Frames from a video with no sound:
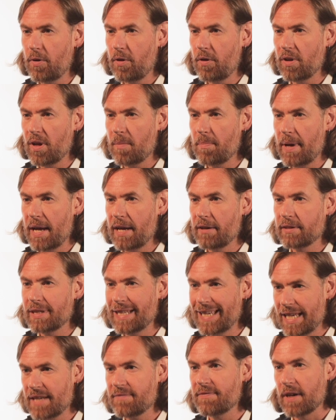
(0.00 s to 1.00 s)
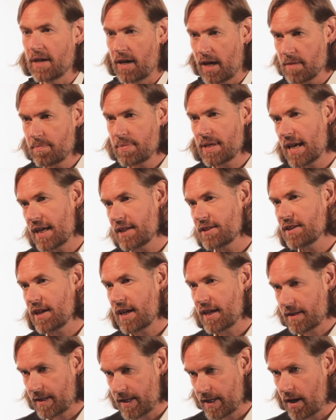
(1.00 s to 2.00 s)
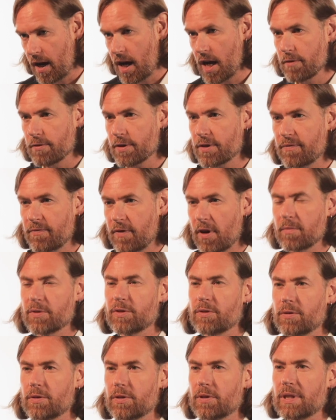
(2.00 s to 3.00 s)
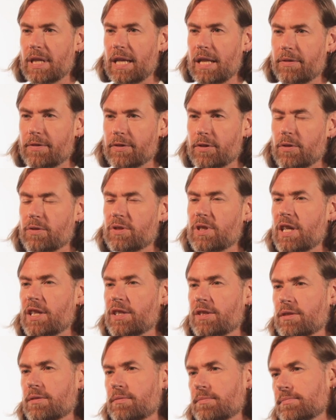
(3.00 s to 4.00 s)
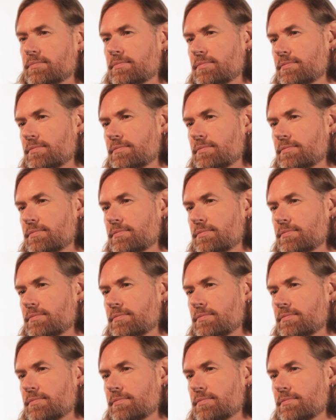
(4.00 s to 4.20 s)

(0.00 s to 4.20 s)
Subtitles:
of all about IPHA, the Irish Pharmaceutical Health Association?